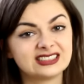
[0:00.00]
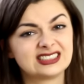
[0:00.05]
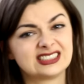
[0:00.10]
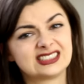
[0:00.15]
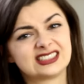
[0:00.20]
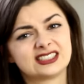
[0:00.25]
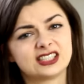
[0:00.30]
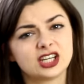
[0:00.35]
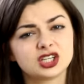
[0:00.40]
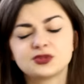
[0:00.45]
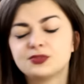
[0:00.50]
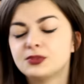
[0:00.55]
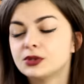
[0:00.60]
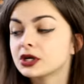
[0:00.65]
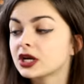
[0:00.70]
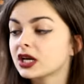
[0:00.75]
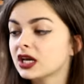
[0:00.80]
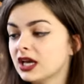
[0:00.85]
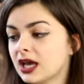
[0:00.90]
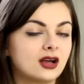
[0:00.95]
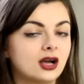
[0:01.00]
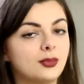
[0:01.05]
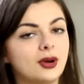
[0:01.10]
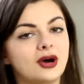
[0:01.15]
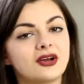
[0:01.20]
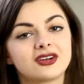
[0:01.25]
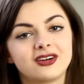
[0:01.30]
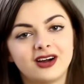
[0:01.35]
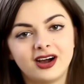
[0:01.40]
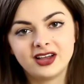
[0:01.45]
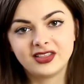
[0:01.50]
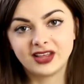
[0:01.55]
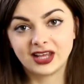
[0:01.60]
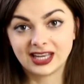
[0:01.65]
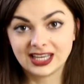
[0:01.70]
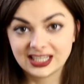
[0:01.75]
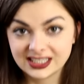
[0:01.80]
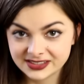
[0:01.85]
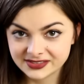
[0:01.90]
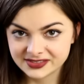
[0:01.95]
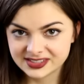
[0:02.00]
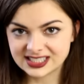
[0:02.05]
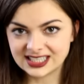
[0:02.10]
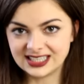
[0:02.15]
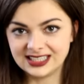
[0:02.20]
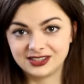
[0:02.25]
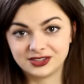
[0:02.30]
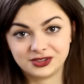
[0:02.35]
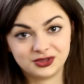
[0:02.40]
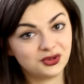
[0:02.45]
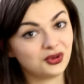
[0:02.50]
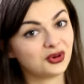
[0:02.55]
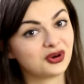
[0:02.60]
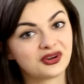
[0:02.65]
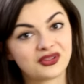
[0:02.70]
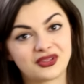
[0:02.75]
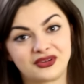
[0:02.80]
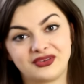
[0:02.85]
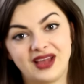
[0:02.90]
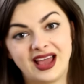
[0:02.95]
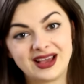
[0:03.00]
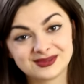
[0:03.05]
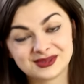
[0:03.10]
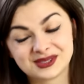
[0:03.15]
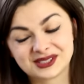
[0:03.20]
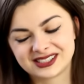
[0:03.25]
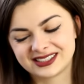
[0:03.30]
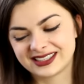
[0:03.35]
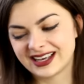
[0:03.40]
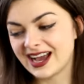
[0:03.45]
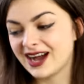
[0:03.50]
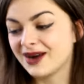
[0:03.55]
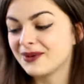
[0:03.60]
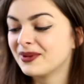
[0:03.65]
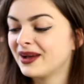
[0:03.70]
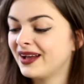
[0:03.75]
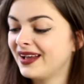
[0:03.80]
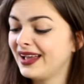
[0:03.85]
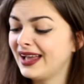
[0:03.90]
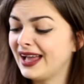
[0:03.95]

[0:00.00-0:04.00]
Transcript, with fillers: This is a Dutch book about a guy that lives in the north of Amsterdam,